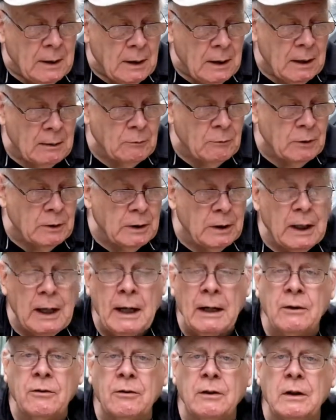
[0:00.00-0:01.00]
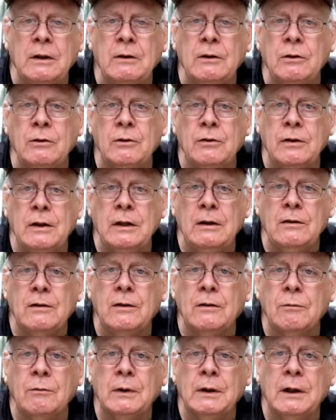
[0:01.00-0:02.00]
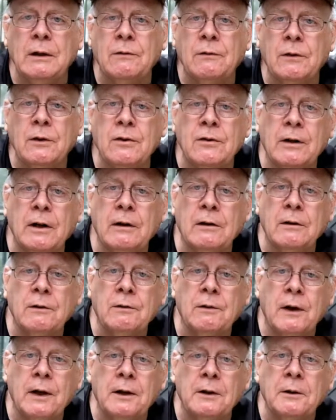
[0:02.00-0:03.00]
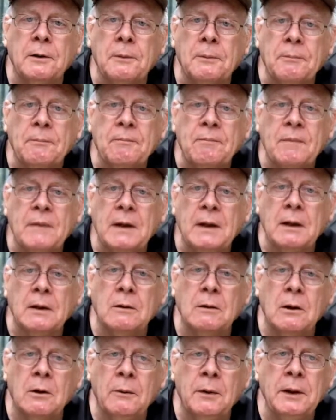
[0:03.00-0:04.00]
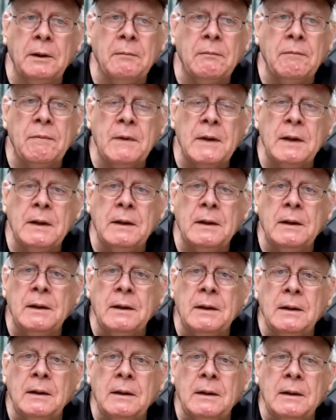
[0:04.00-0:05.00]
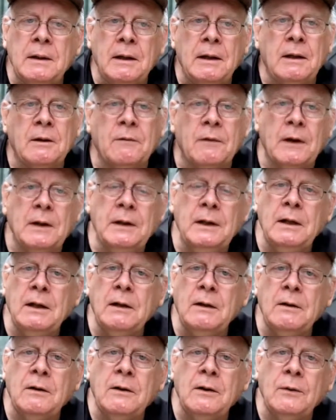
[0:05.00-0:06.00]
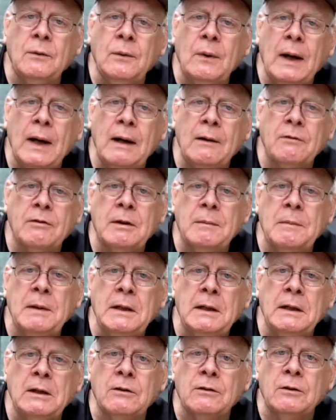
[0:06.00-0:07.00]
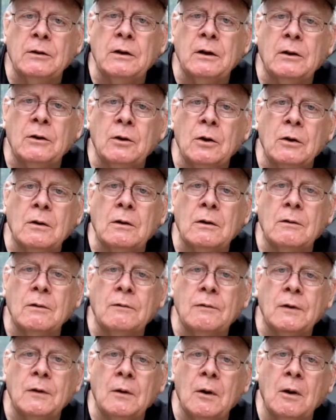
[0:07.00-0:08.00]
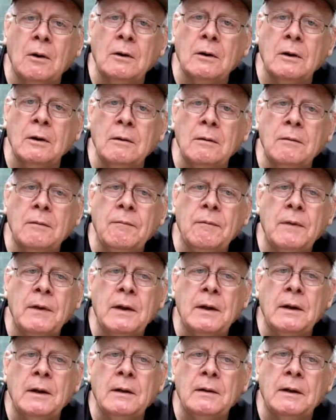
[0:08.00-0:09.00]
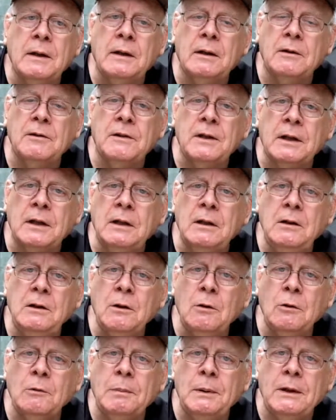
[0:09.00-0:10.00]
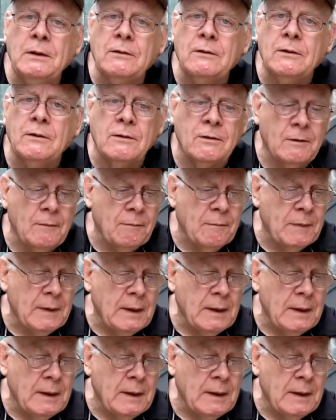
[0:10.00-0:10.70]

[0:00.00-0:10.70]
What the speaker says: I'm going to actually use these when I first start the fire, get it going. And if I need to have something that's going to cook for longer, then I'll stick in the oak pieces.